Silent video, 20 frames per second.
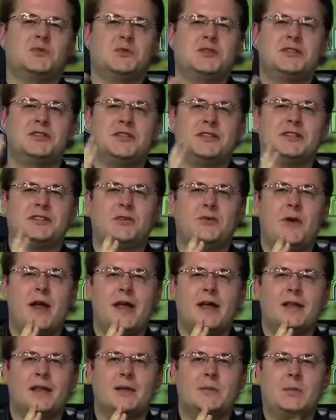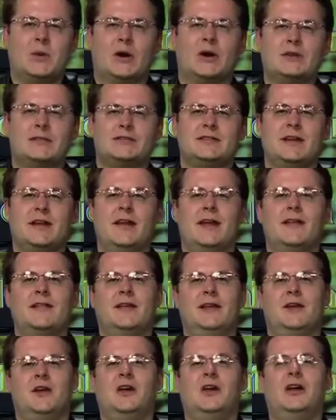was just a regular person,
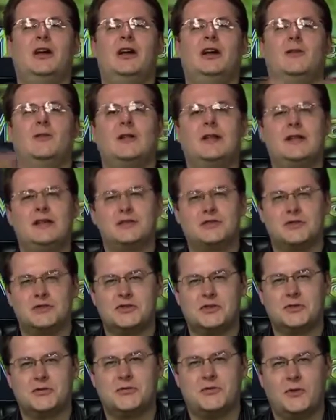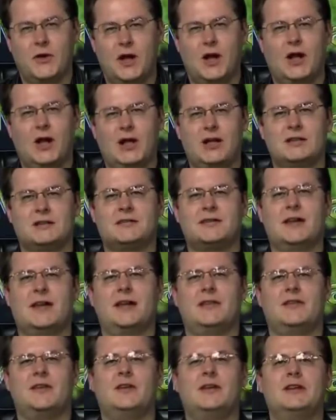that all religions are false,
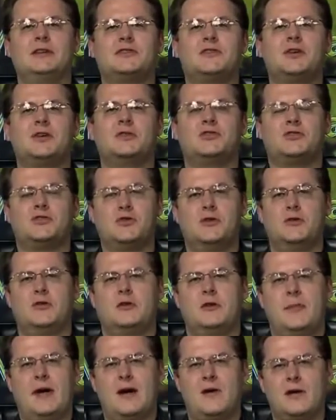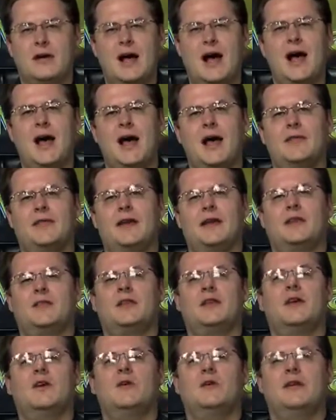that there is no truth about God, that
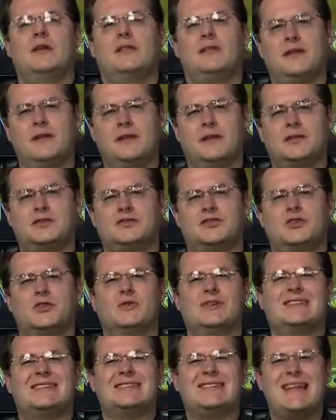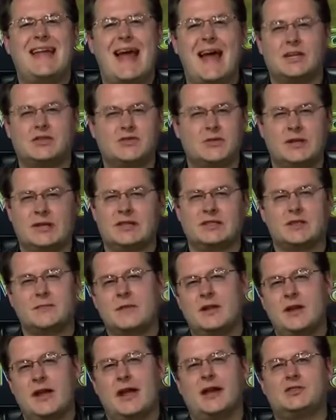the only thing that's true is
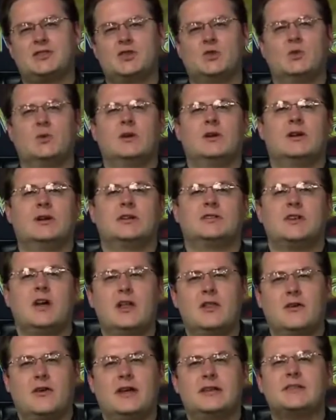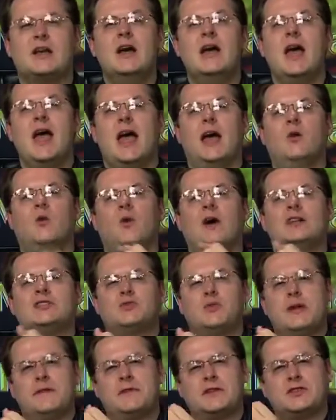naturalism, the natural world is all there is. And
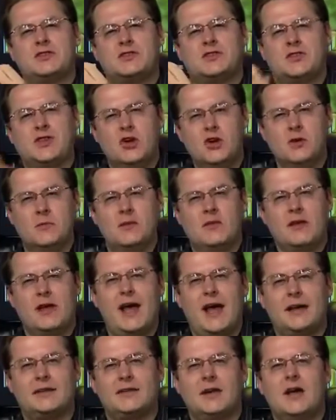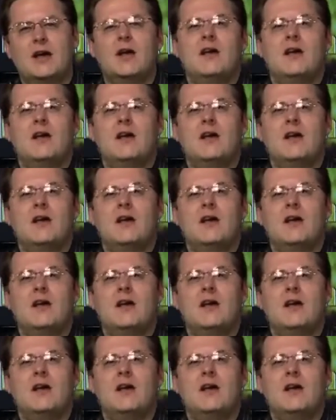once we've assumed that,